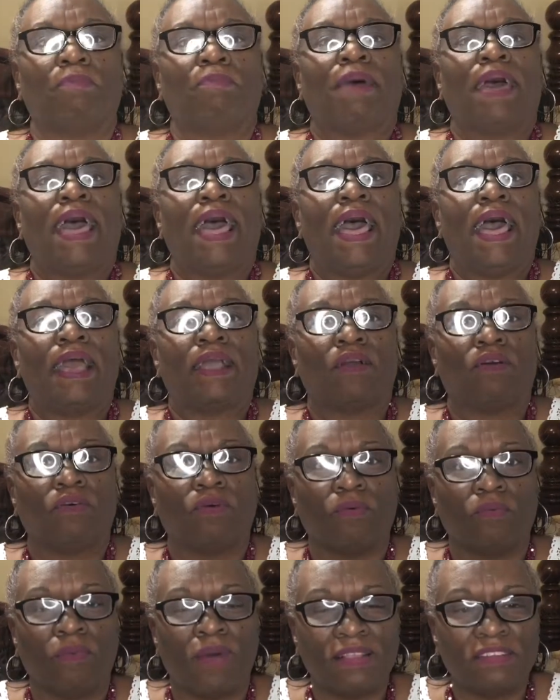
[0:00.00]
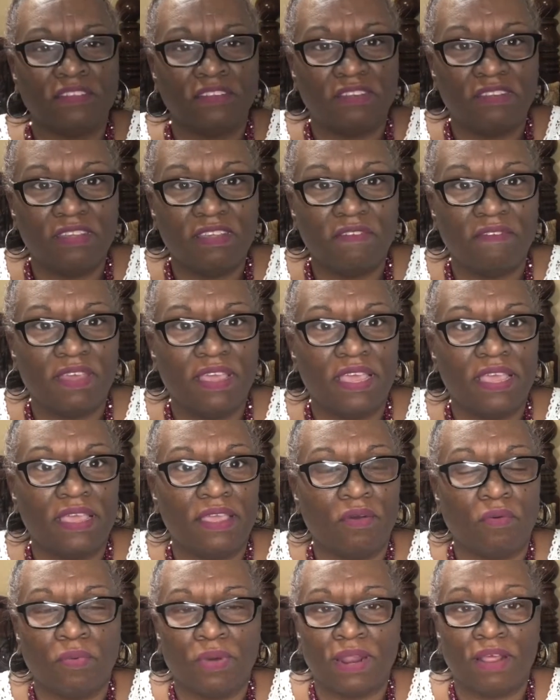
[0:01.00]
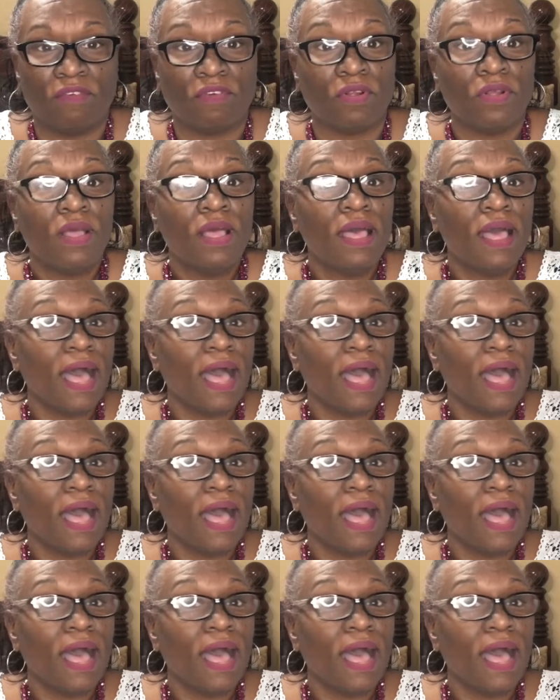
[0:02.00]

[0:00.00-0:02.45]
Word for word: back or watching T V or whatever.